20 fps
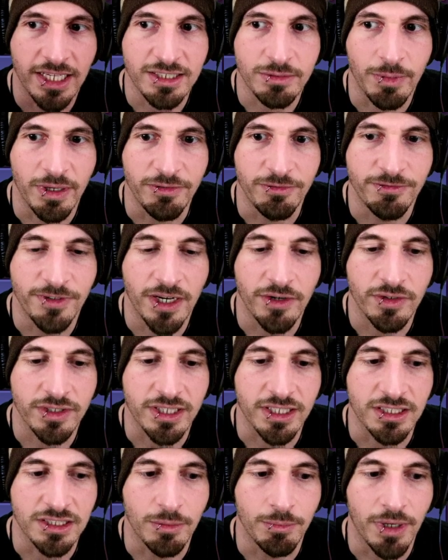That's my
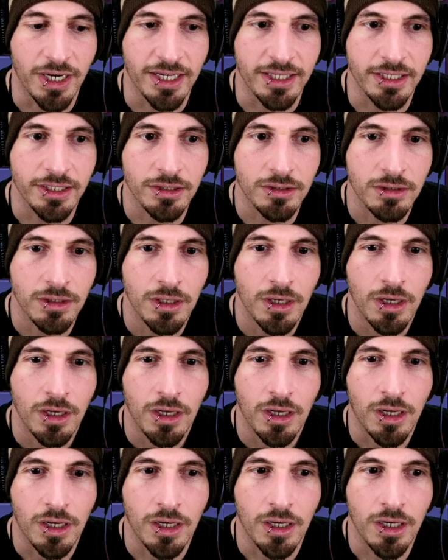favorite thing to buy there.
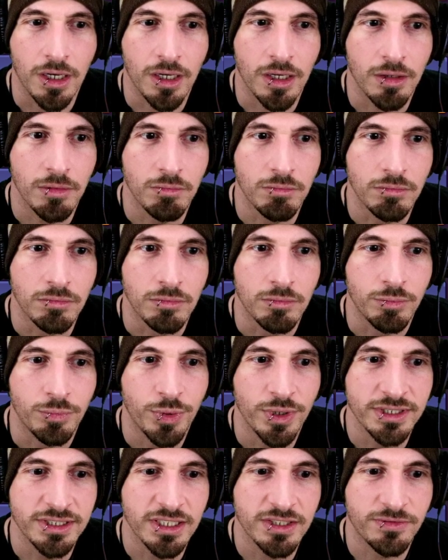
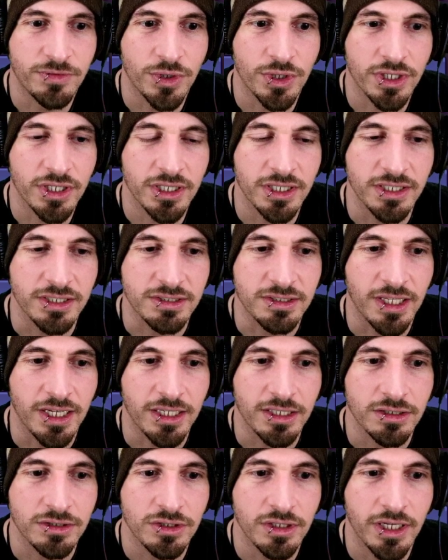Princess Verda is
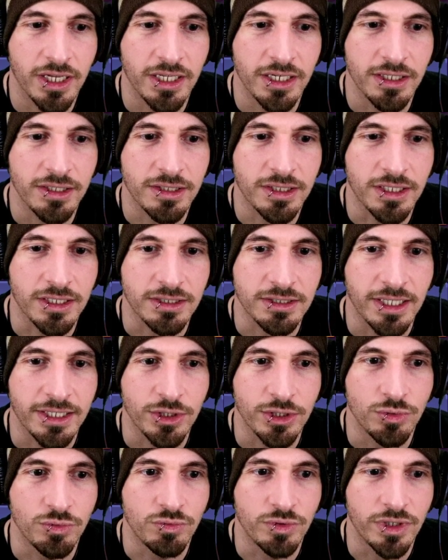not anything
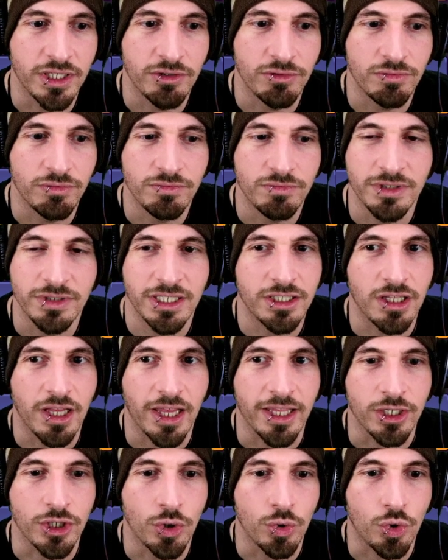that you need to
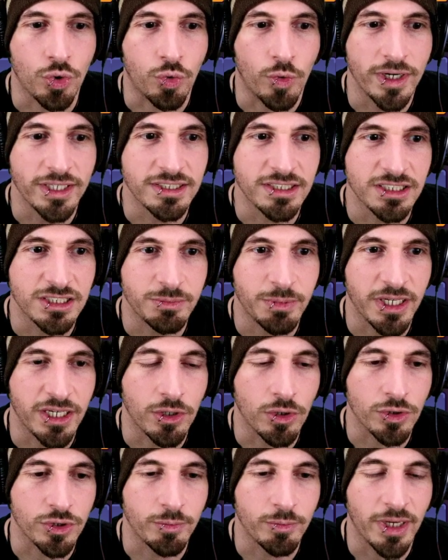like go crazy
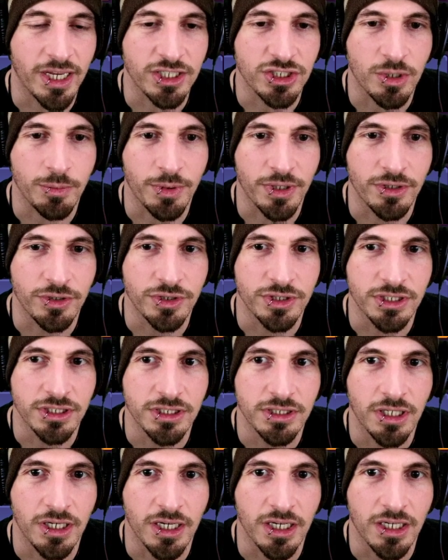spending all your mashup
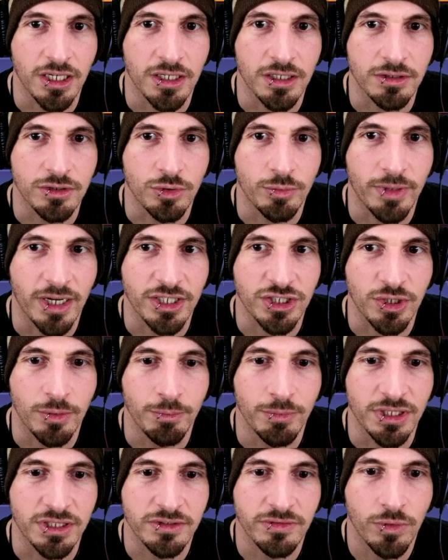energy, your
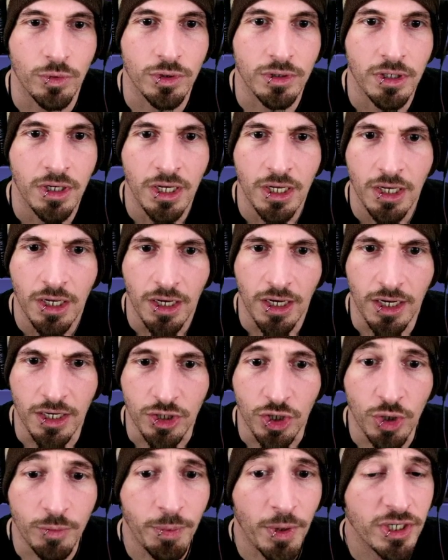mashup bits for.
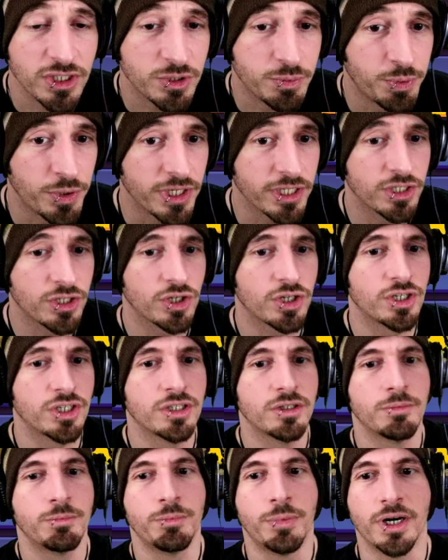Cookbart's pretty
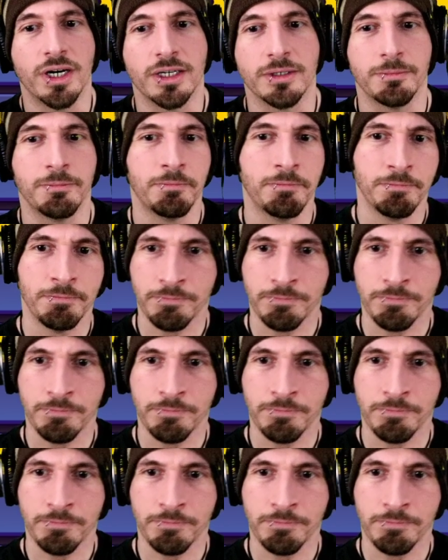good, but